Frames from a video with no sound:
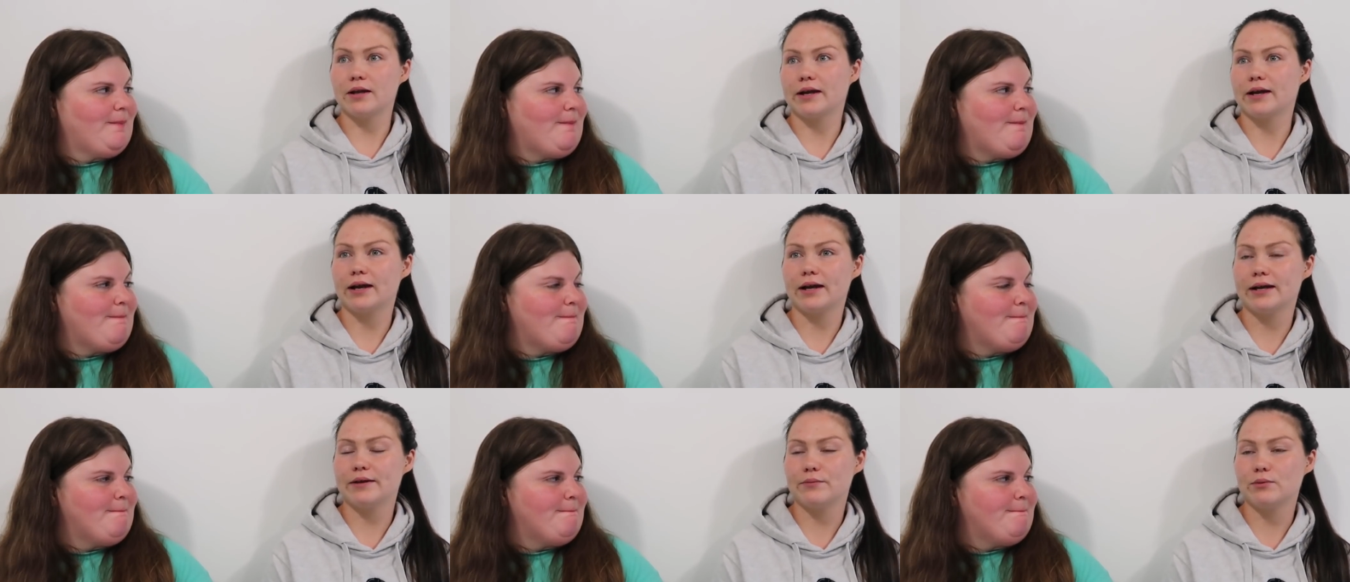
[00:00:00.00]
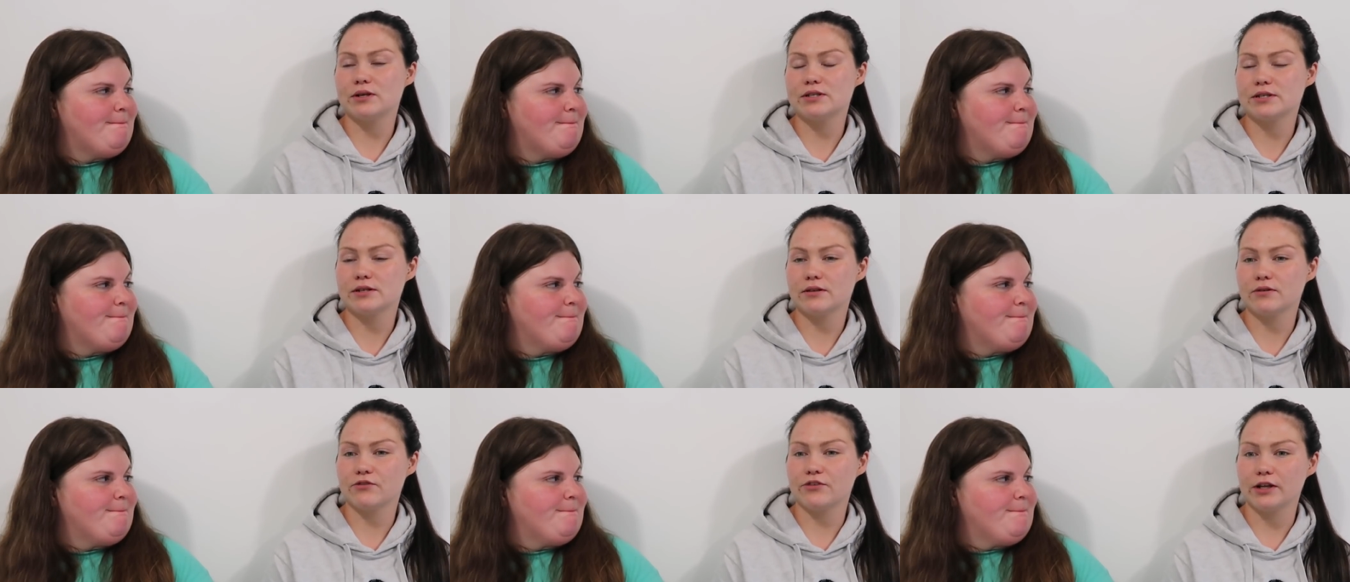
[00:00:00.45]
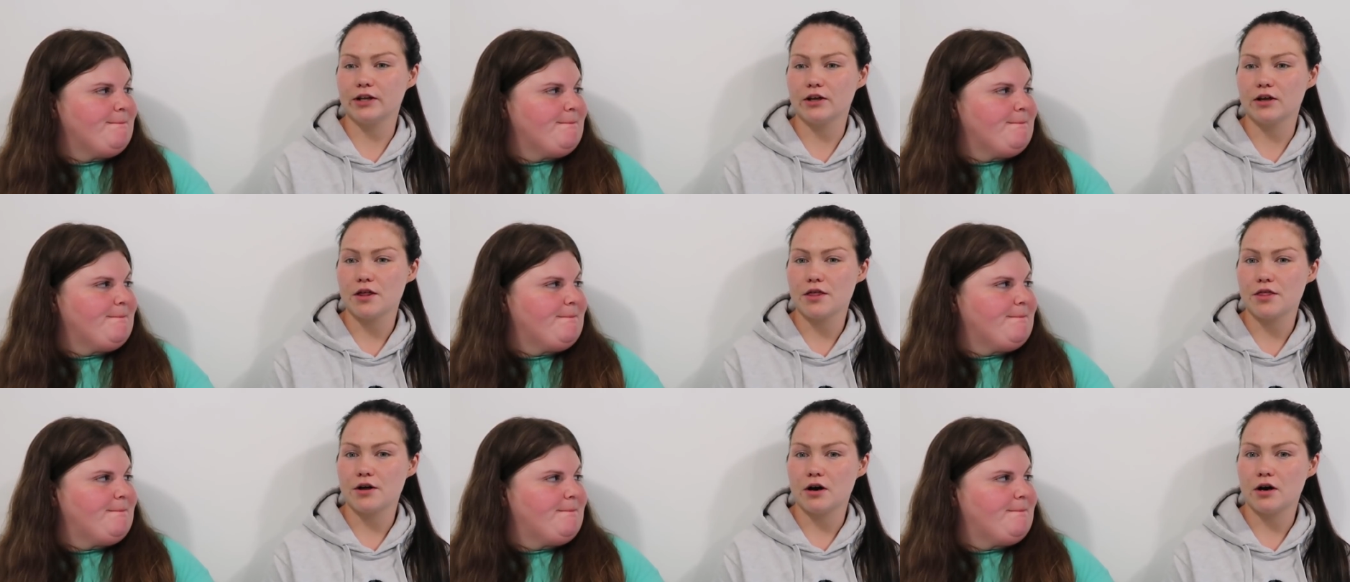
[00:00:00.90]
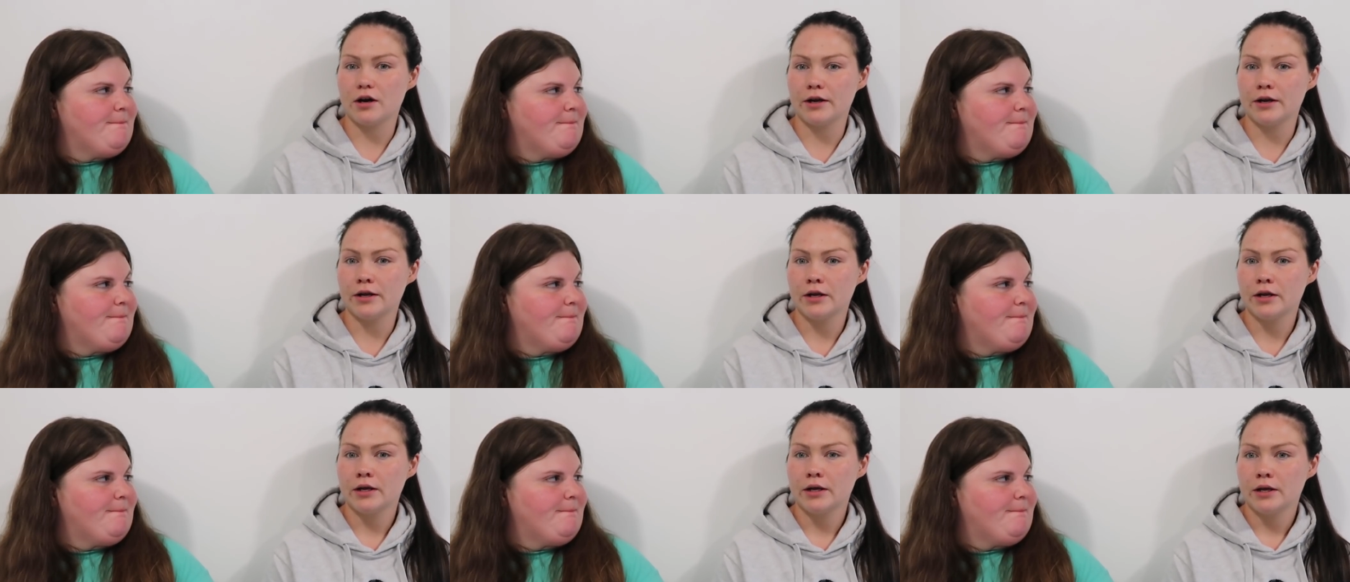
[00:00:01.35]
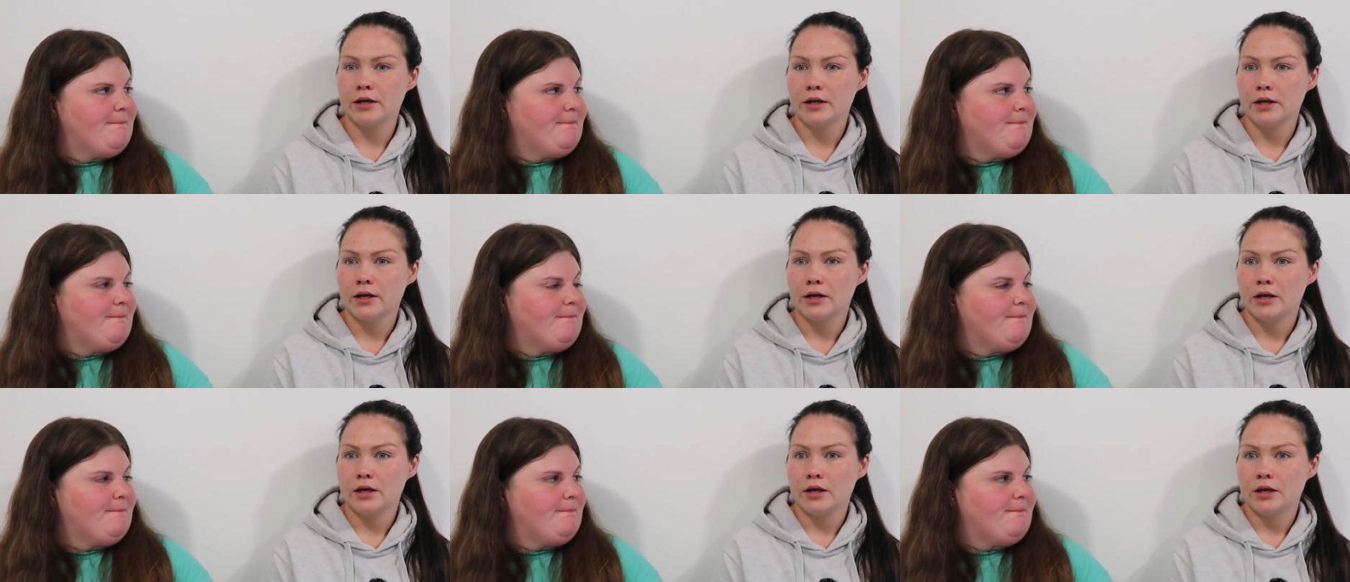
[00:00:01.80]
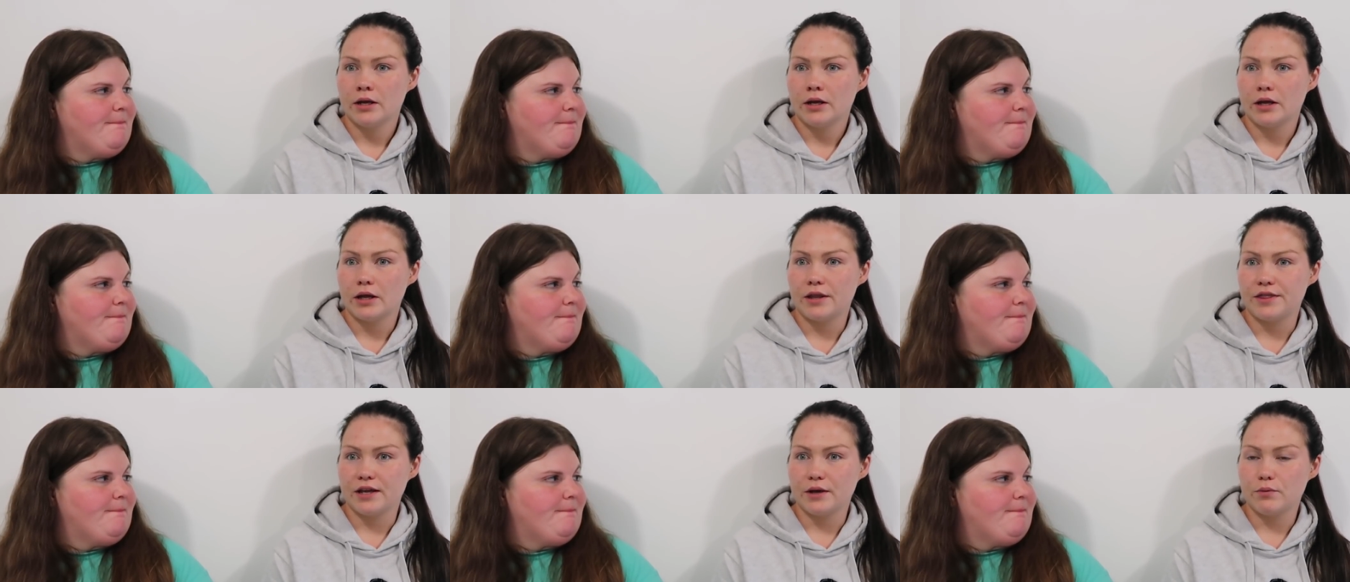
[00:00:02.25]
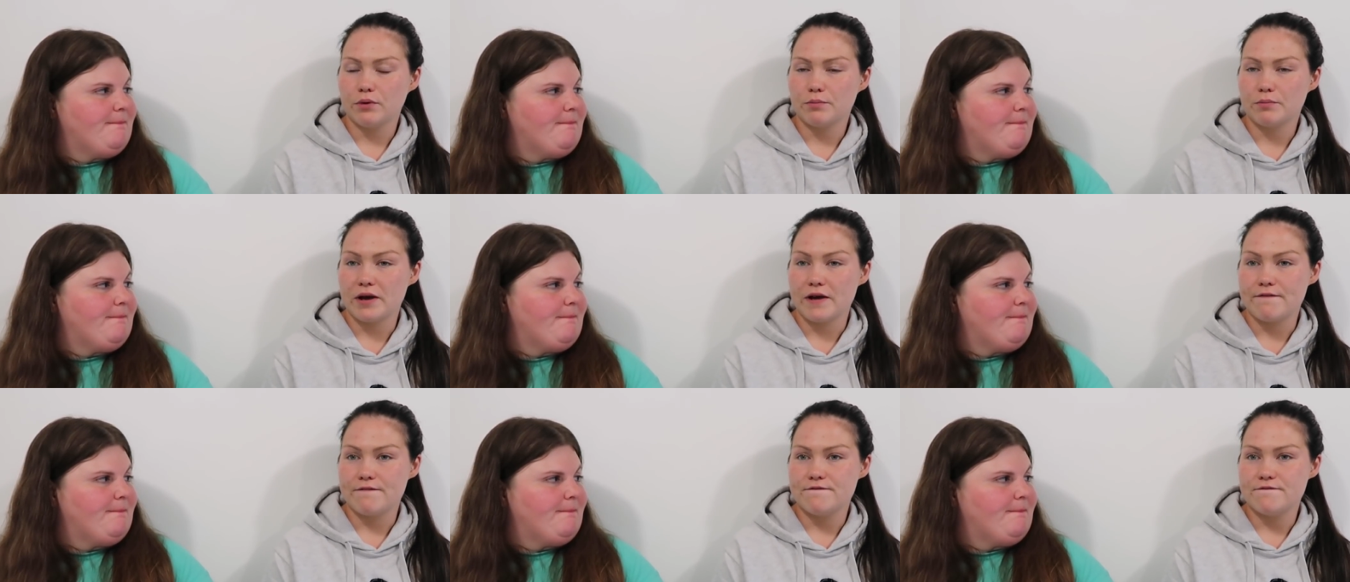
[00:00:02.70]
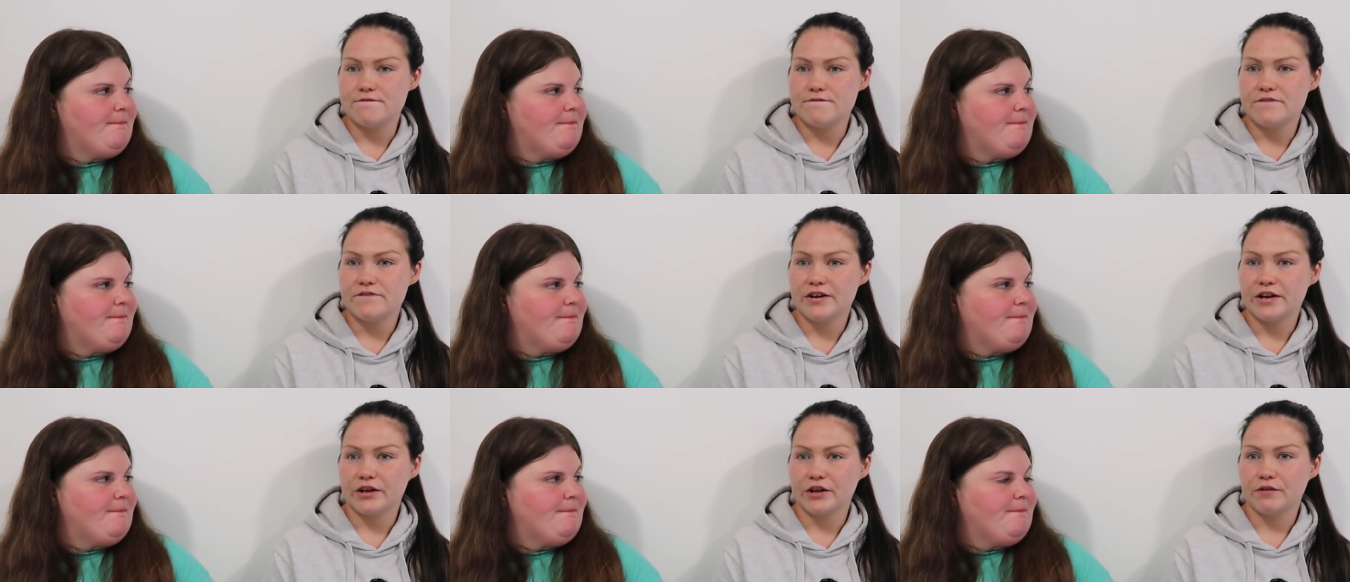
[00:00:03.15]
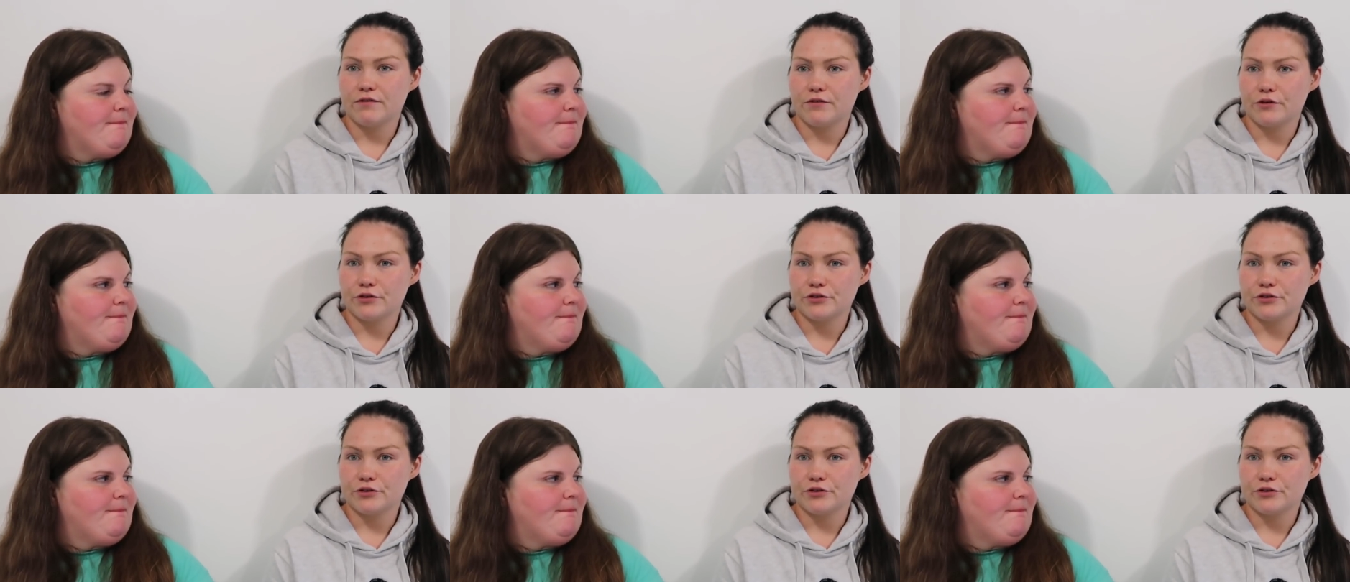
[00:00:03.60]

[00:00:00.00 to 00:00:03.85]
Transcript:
Speaker 1: like it wasn't really a thought. I think with my very